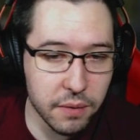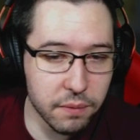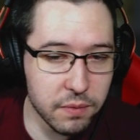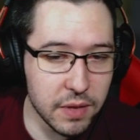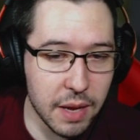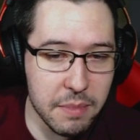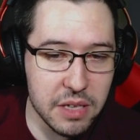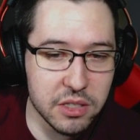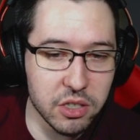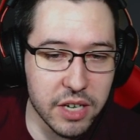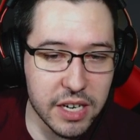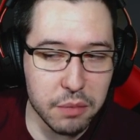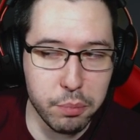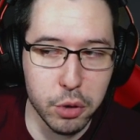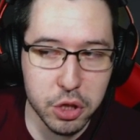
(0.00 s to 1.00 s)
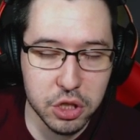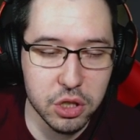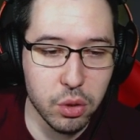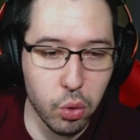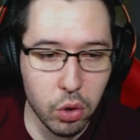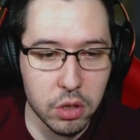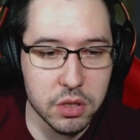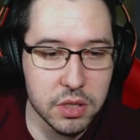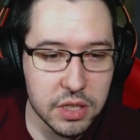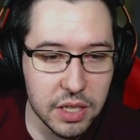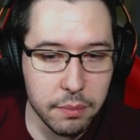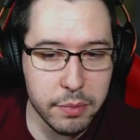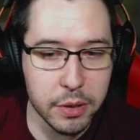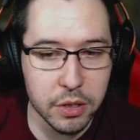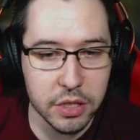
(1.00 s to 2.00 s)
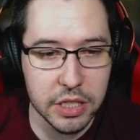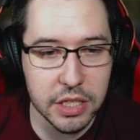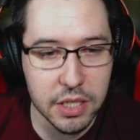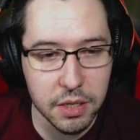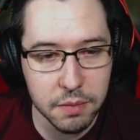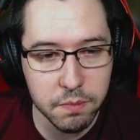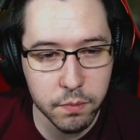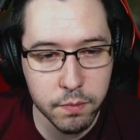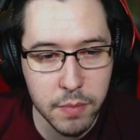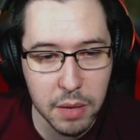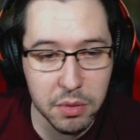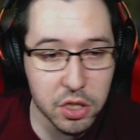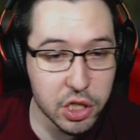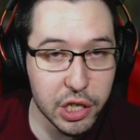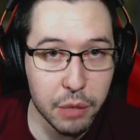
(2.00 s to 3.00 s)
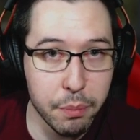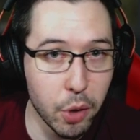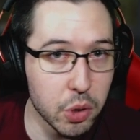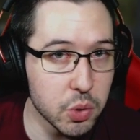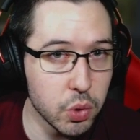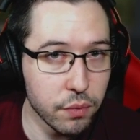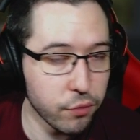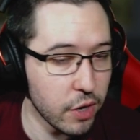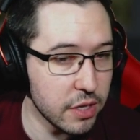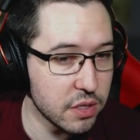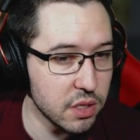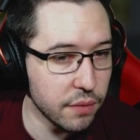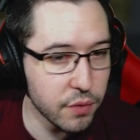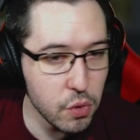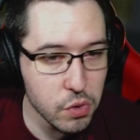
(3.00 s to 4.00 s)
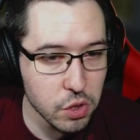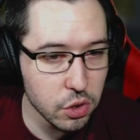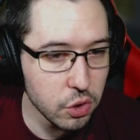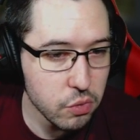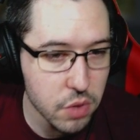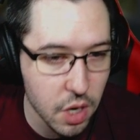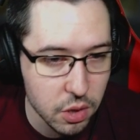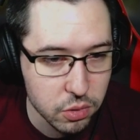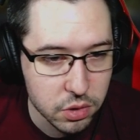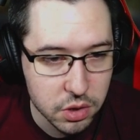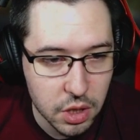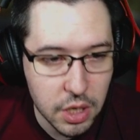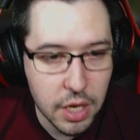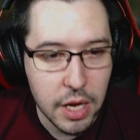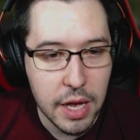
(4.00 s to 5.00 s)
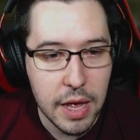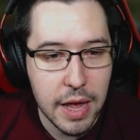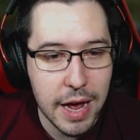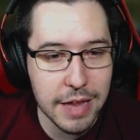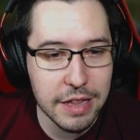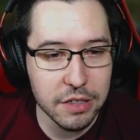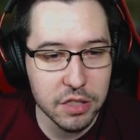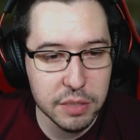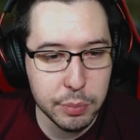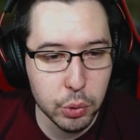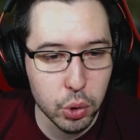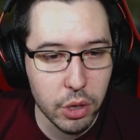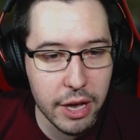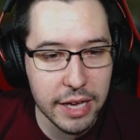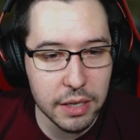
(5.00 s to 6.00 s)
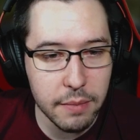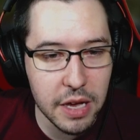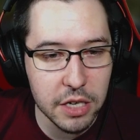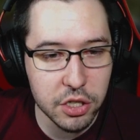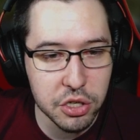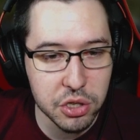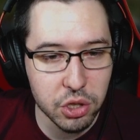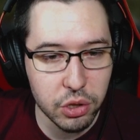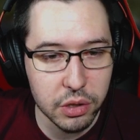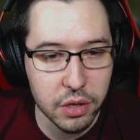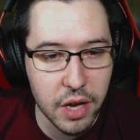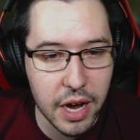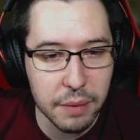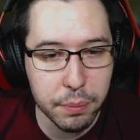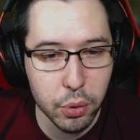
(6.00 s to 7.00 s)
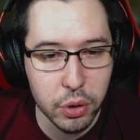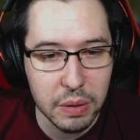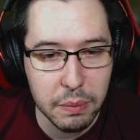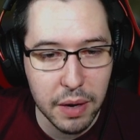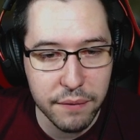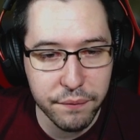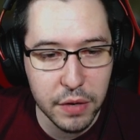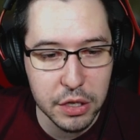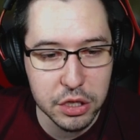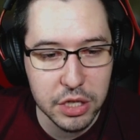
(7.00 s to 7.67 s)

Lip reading: that means they're kind of pushing towards the ability to maybe share boats with friends in the future. Who knows? And then spool animation during line pulling by fish